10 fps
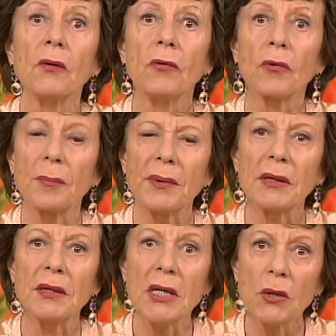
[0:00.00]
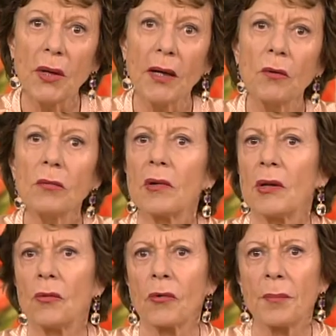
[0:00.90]
European know-how,
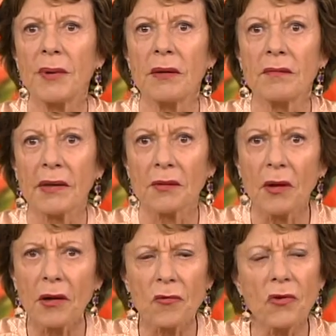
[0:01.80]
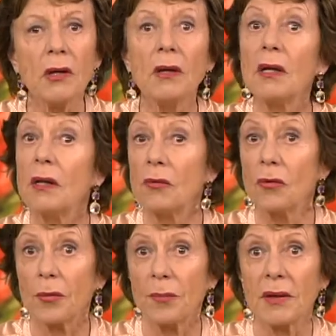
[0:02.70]
European technology,
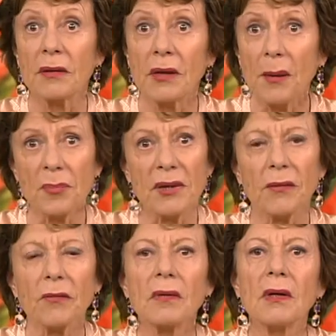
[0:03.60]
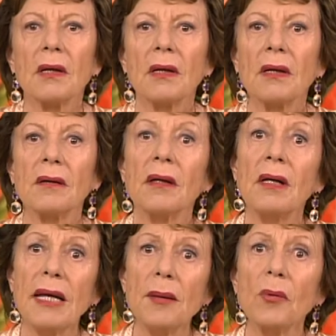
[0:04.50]
European companies. The
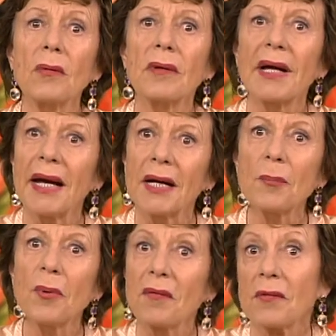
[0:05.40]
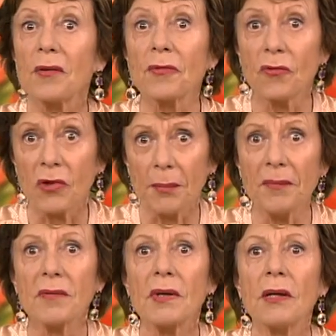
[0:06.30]
label Airbus of
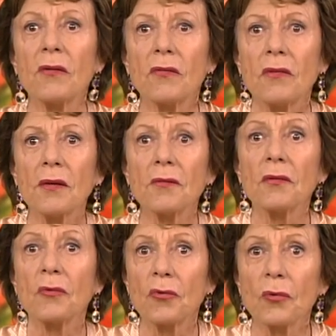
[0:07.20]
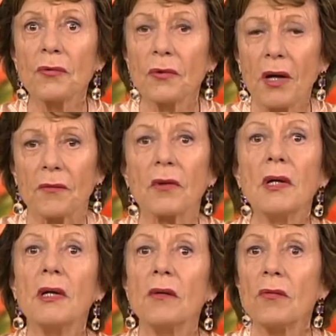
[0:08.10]
ships is just a shortcut
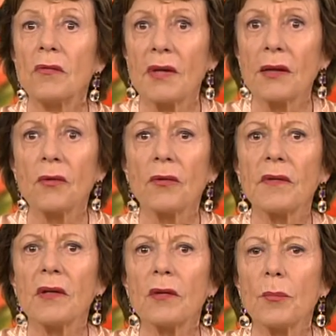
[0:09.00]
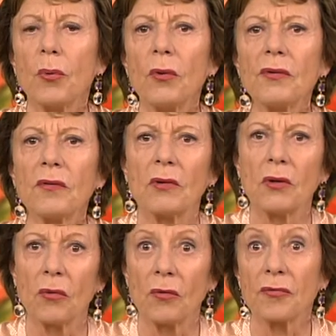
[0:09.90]
to signal this important
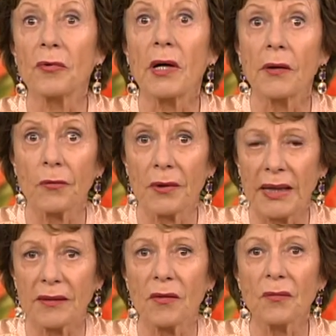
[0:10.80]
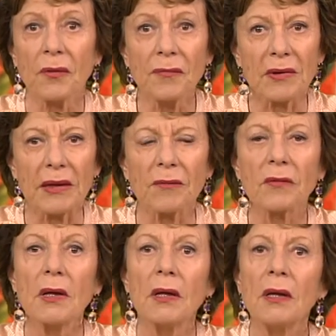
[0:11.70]
goal for our connected
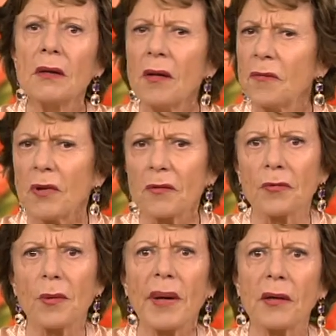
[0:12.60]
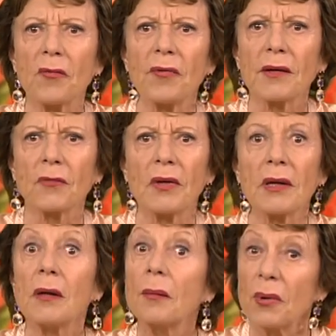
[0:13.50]
continent. Not just for
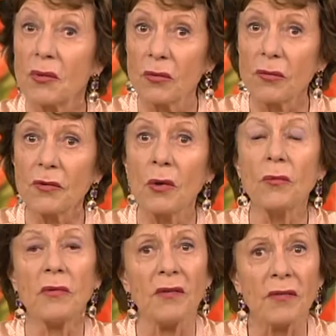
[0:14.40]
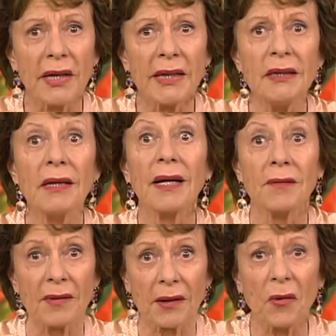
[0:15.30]
manufacturing, but also design
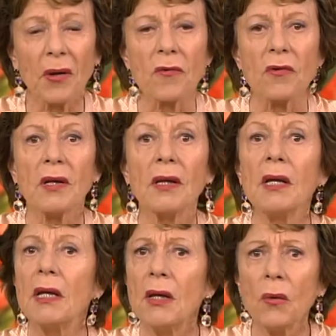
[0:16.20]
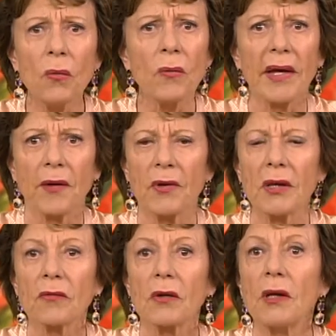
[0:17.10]
and technology in all
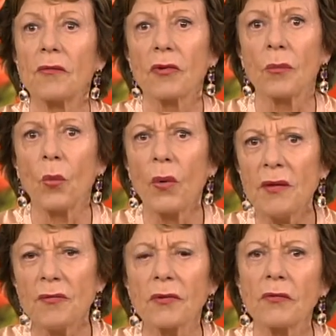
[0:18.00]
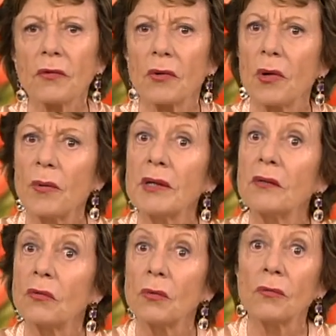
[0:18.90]
areas, from wafers
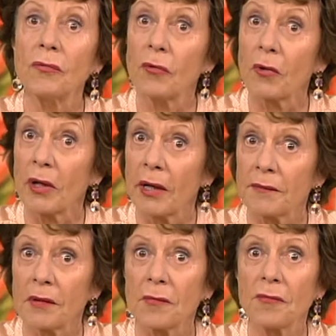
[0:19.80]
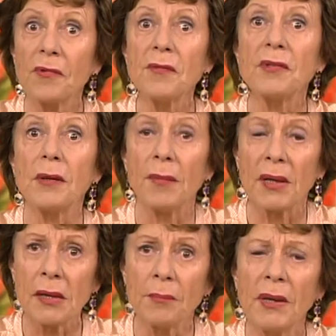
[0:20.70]
growing to
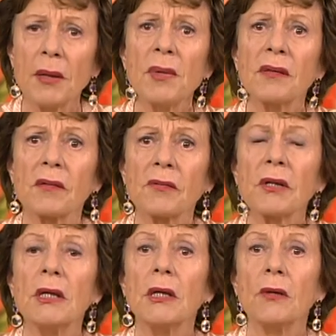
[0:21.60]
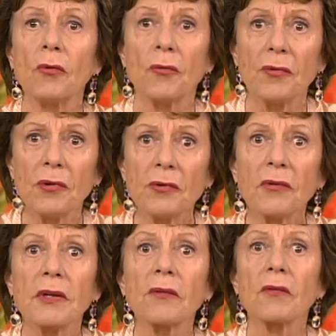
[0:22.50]
450 millimeters to
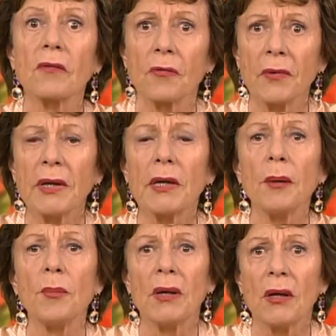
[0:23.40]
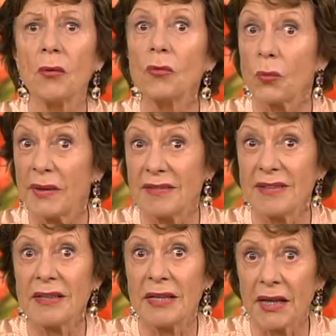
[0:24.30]
futures shrinking below
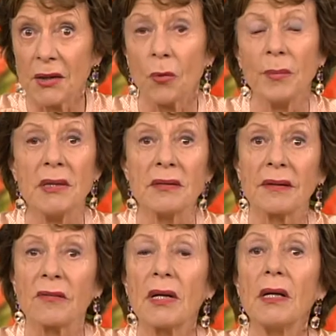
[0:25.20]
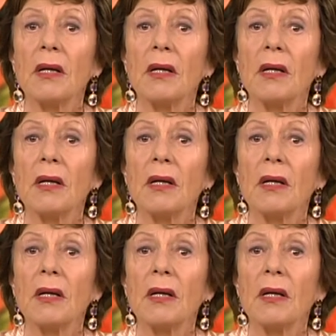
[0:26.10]
20 nanometers.